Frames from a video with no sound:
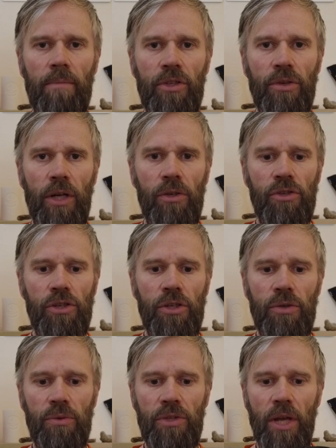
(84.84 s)
trail
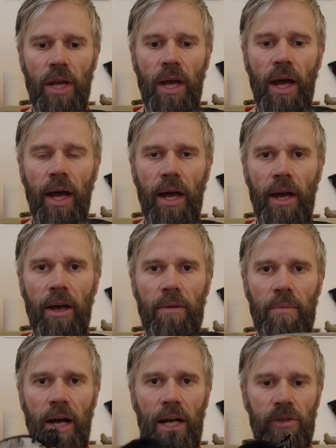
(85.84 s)
shoes,
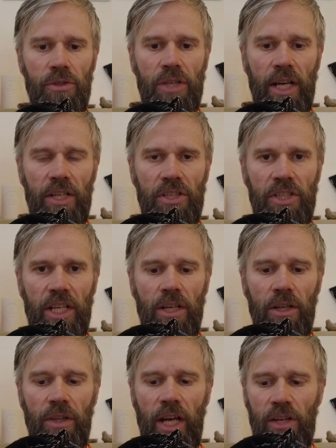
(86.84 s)
I'll just kind of stick
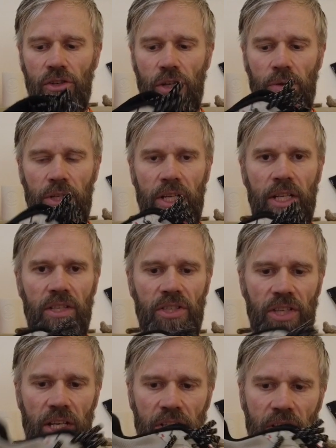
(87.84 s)
on that shoe. And you can
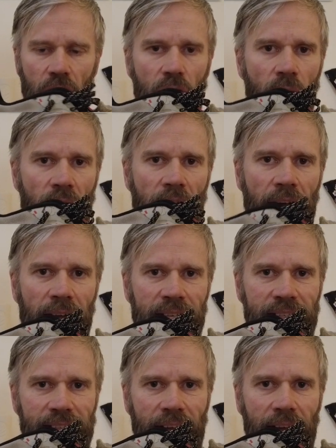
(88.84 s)
see it's got quite a high
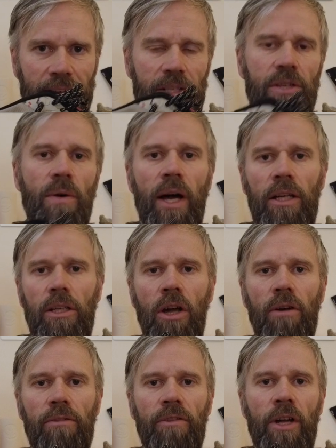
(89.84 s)
stack. It's quite a
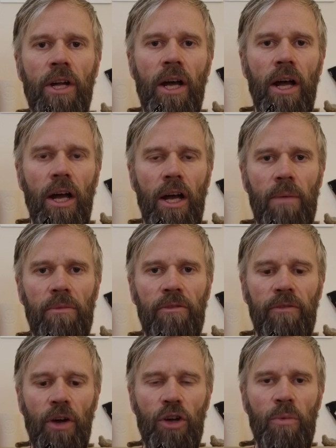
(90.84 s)
lot of
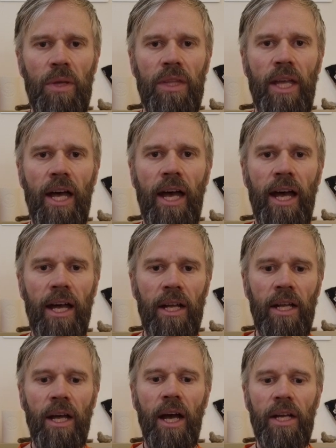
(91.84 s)
foam in there,
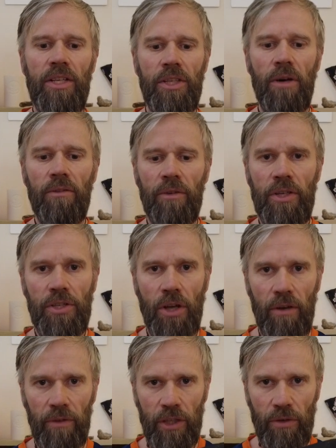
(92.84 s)
and it's not very sort
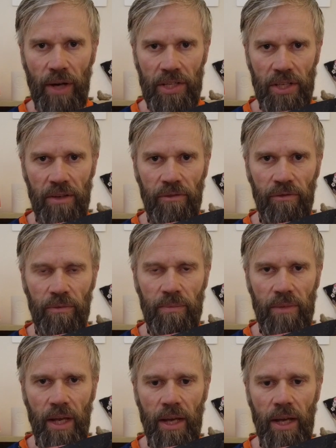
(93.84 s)
of aggressive
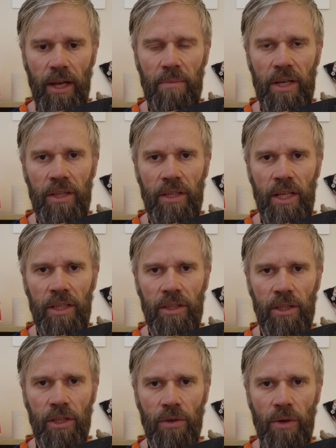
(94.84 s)
in
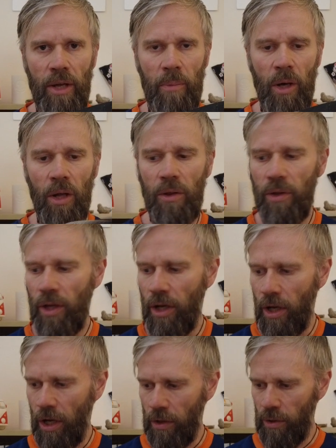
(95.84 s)
the grip on
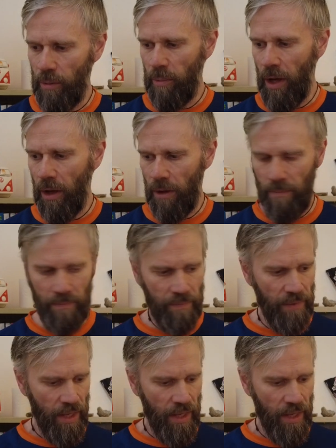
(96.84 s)
the bottom.